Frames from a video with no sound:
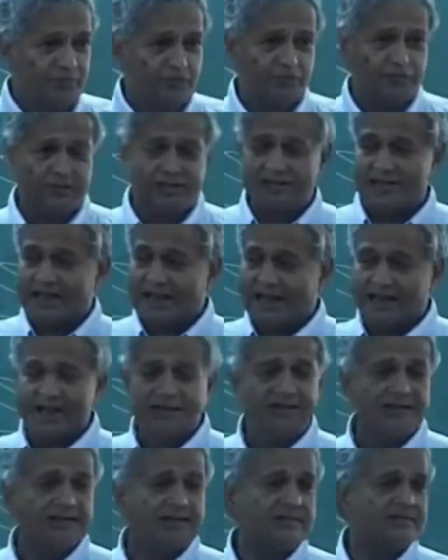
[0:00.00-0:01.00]
so that I
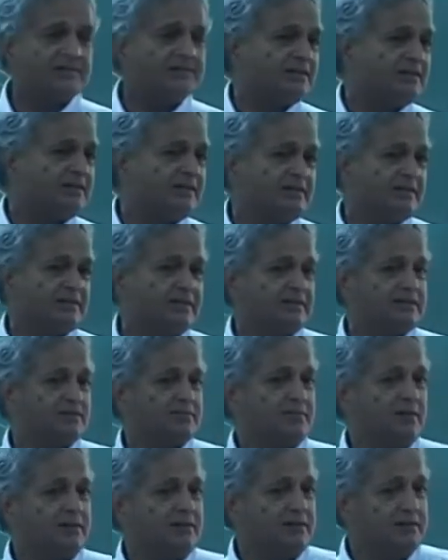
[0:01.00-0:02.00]
increase or decrease
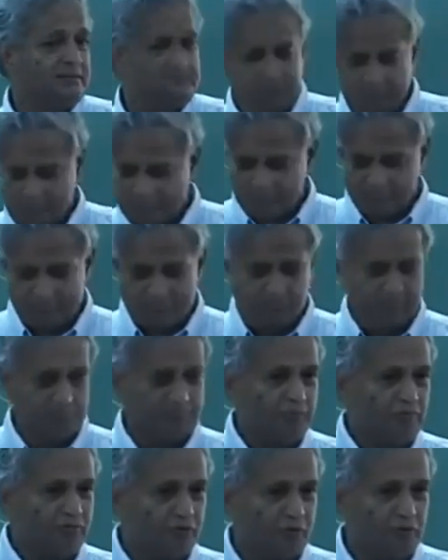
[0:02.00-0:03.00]
my
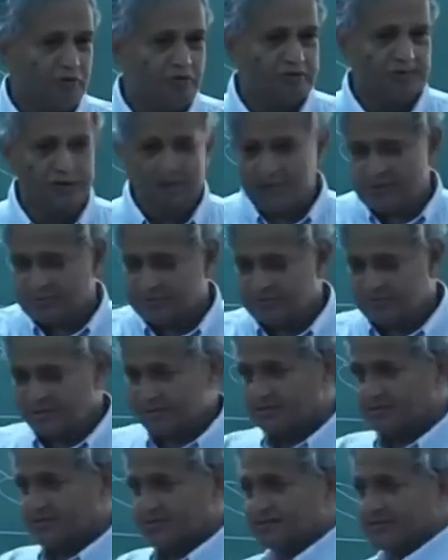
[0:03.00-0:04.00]
force. So,
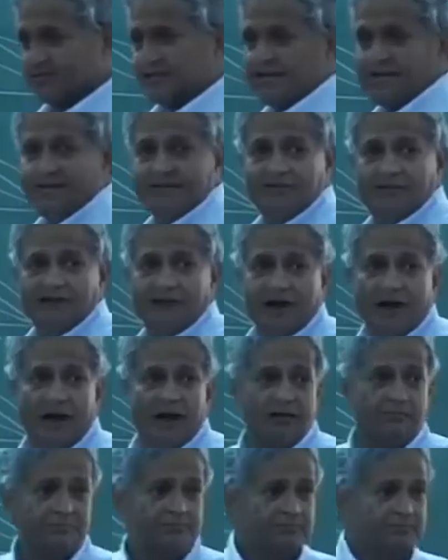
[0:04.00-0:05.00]
as a result I will
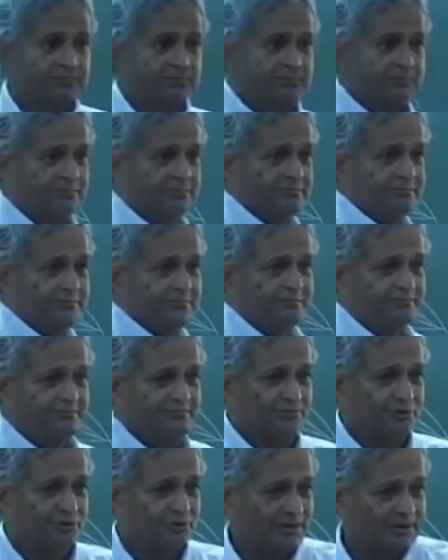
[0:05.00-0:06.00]
yaw
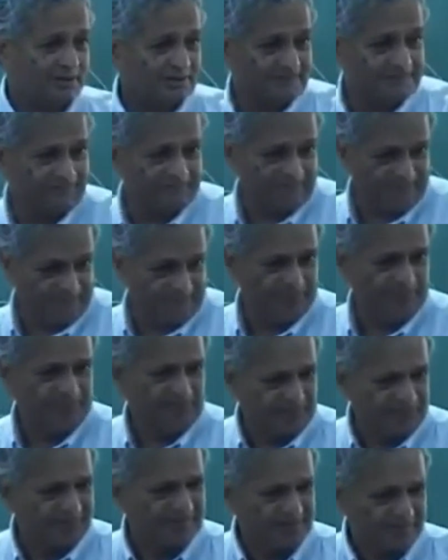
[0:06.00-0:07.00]
okay
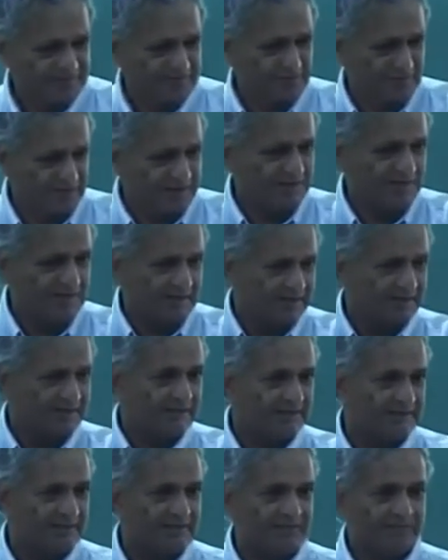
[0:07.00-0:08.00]

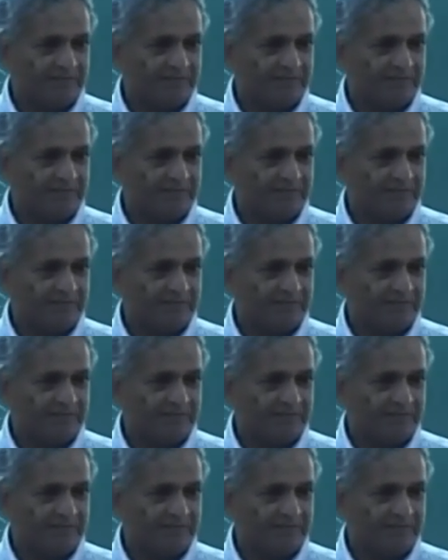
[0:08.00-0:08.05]
simplistically.